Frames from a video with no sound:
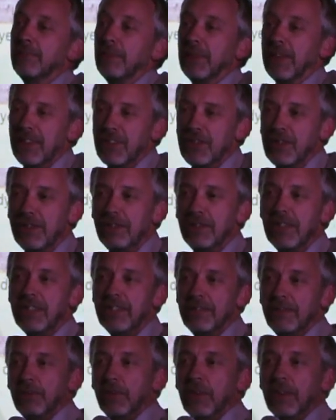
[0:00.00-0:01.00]
but actually you
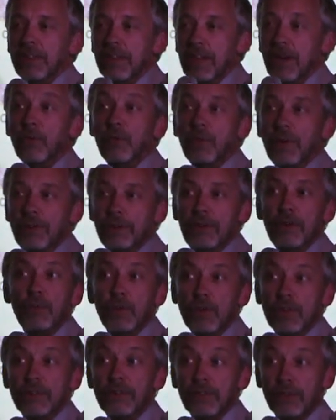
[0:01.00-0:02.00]
need to find out whether it
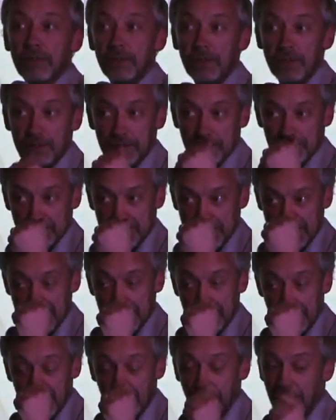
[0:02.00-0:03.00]
worked or not.
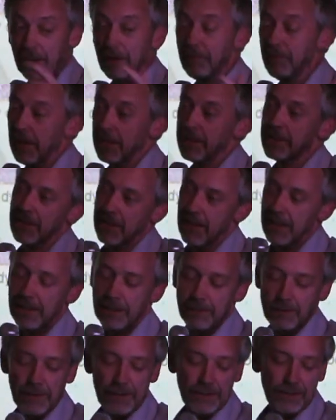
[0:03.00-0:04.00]
And I'll come back to that
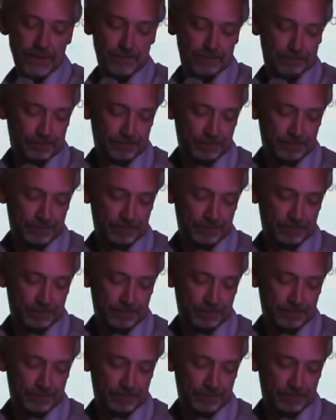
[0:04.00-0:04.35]
in a minute.